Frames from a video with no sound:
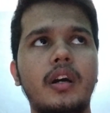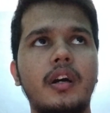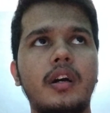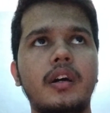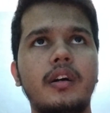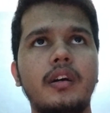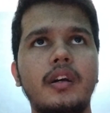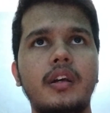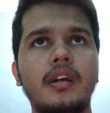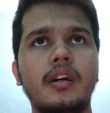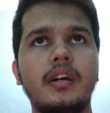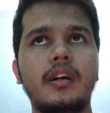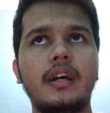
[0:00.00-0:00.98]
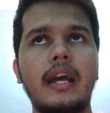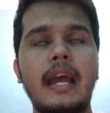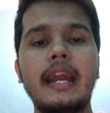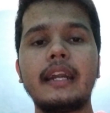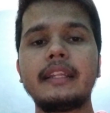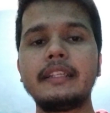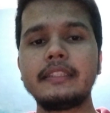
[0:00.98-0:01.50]
uh,
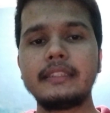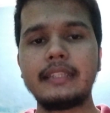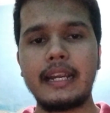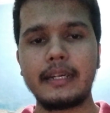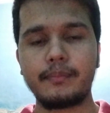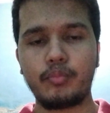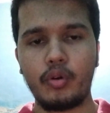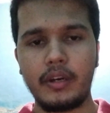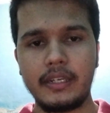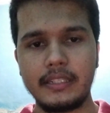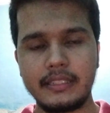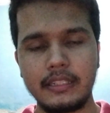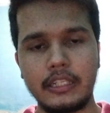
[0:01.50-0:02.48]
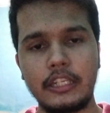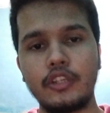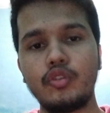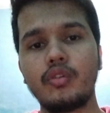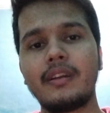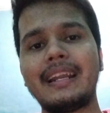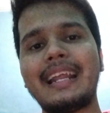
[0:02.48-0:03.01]
add that points
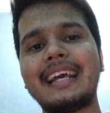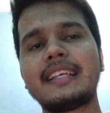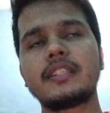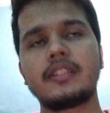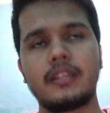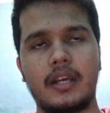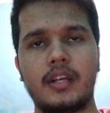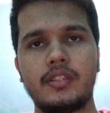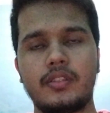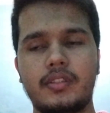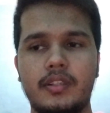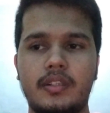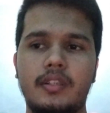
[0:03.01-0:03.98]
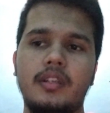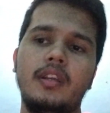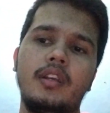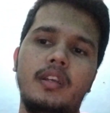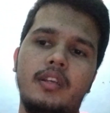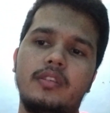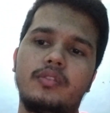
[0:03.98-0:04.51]
in your next answer.
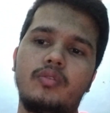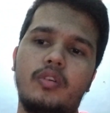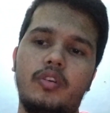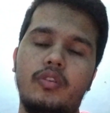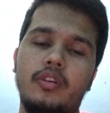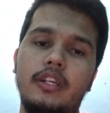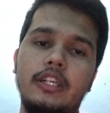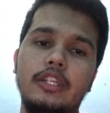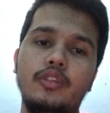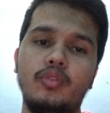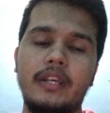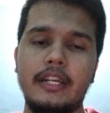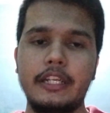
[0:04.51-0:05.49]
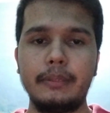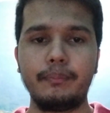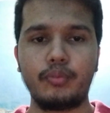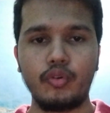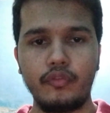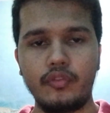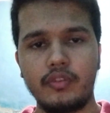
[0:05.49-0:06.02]
So accordingly you can
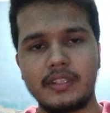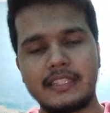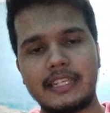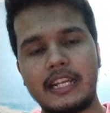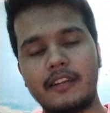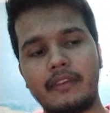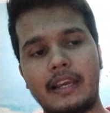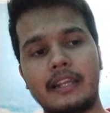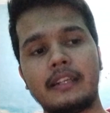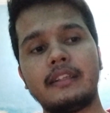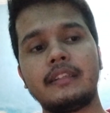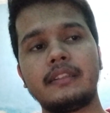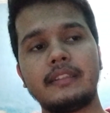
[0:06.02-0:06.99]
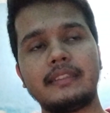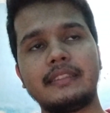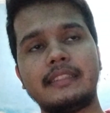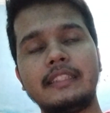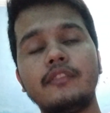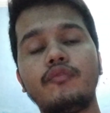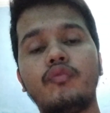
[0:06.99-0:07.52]
improve yourself and
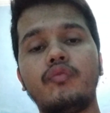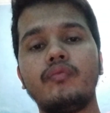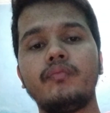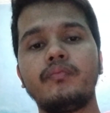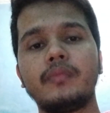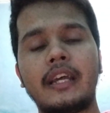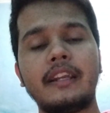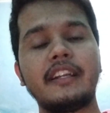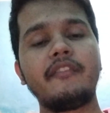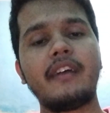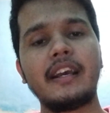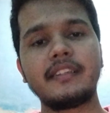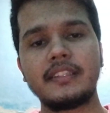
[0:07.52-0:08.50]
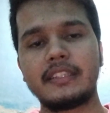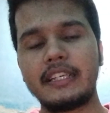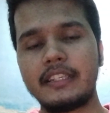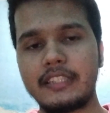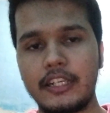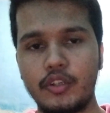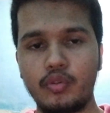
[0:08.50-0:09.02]
see and revise the
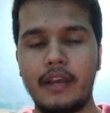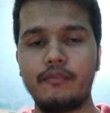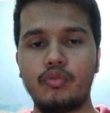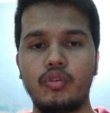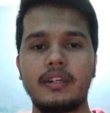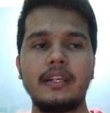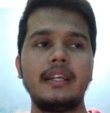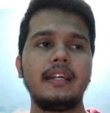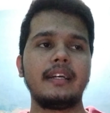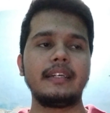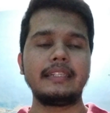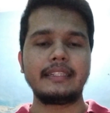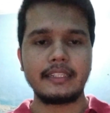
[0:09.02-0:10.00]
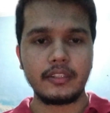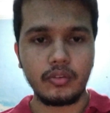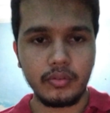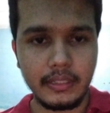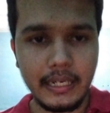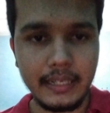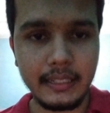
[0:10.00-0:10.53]
things that you have not written
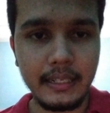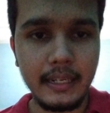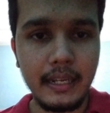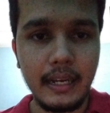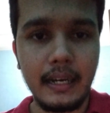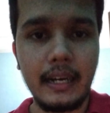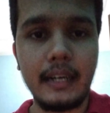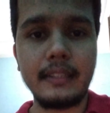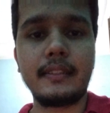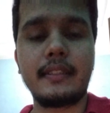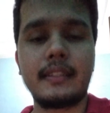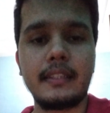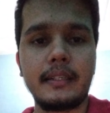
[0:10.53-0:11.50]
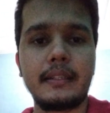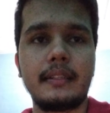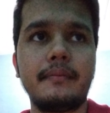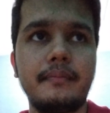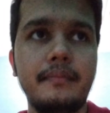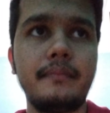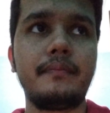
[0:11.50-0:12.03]
on that answer
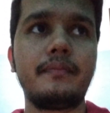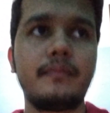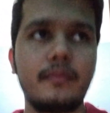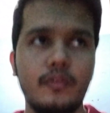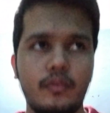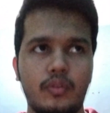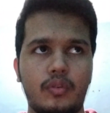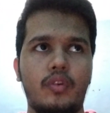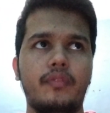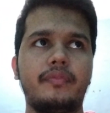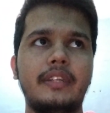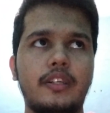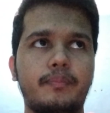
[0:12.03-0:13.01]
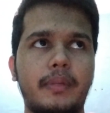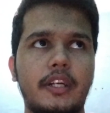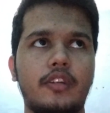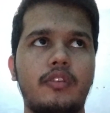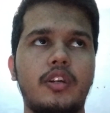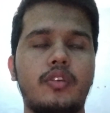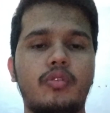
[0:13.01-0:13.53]
of that
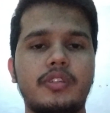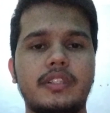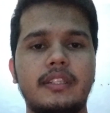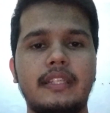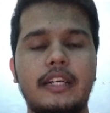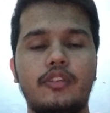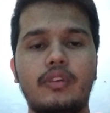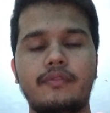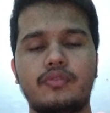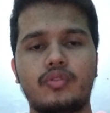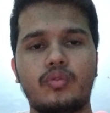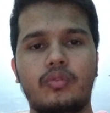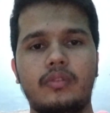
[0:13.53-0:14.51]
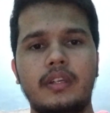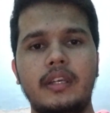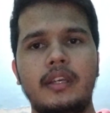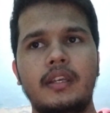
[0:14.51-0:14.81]
particular question that you have solved.